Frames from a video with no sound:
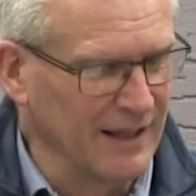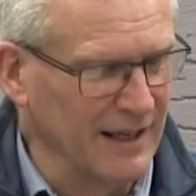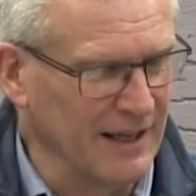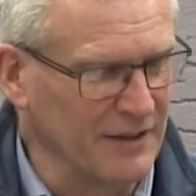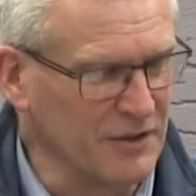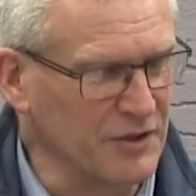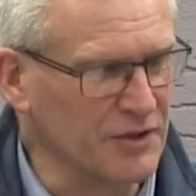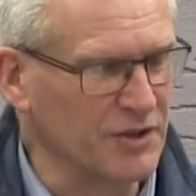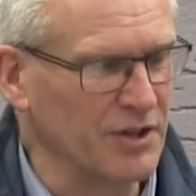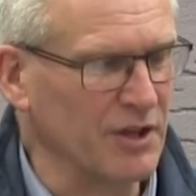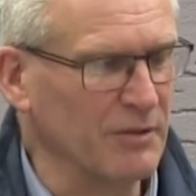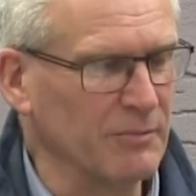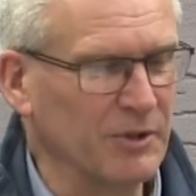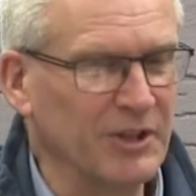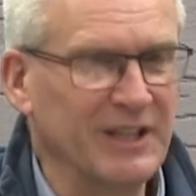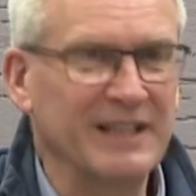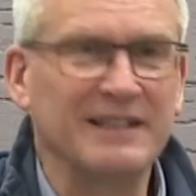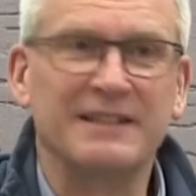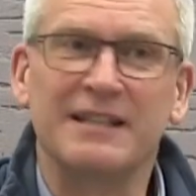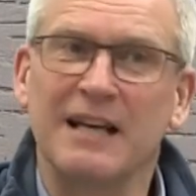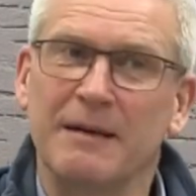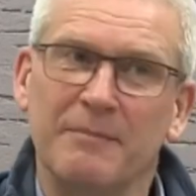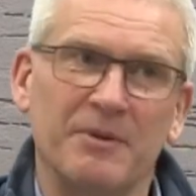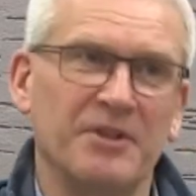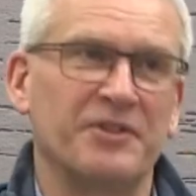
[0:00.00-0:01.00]
In summary,
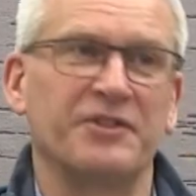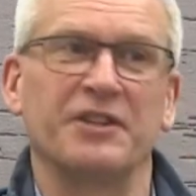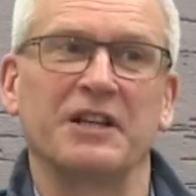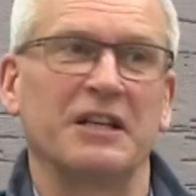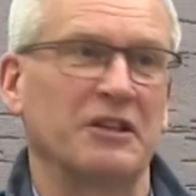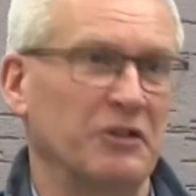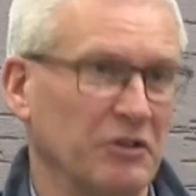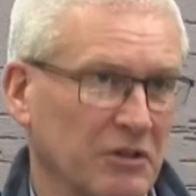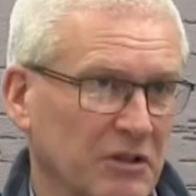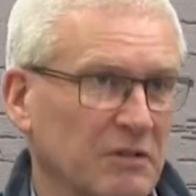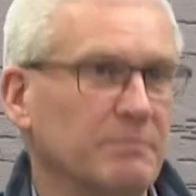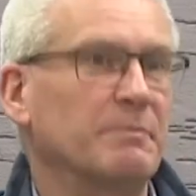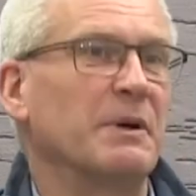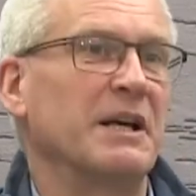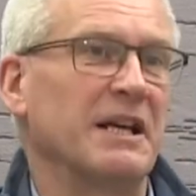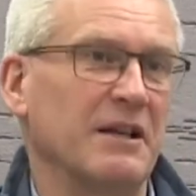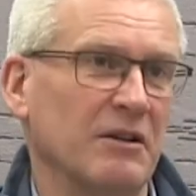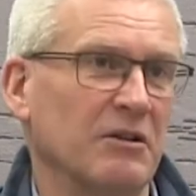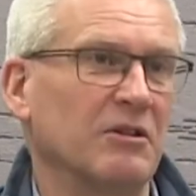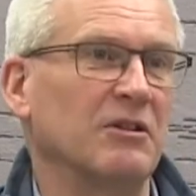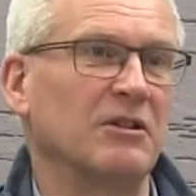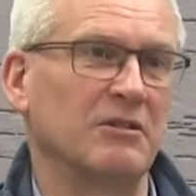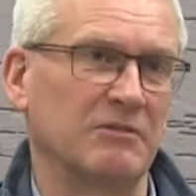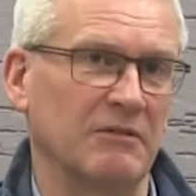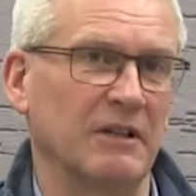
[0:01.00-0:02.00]
Timothy, you'll be
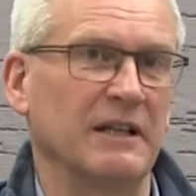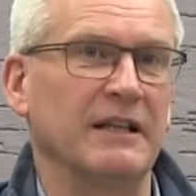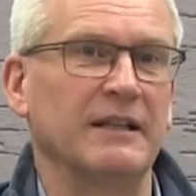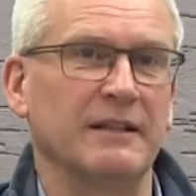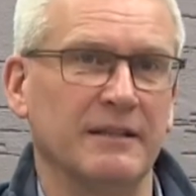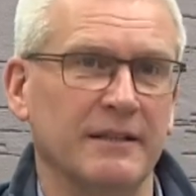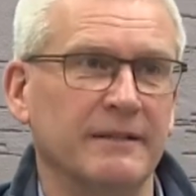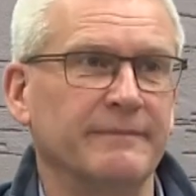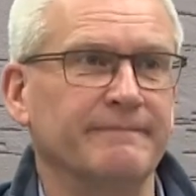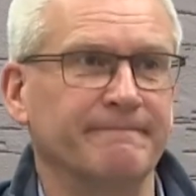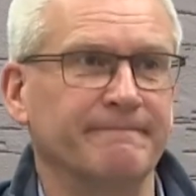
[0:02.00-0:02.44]
all right.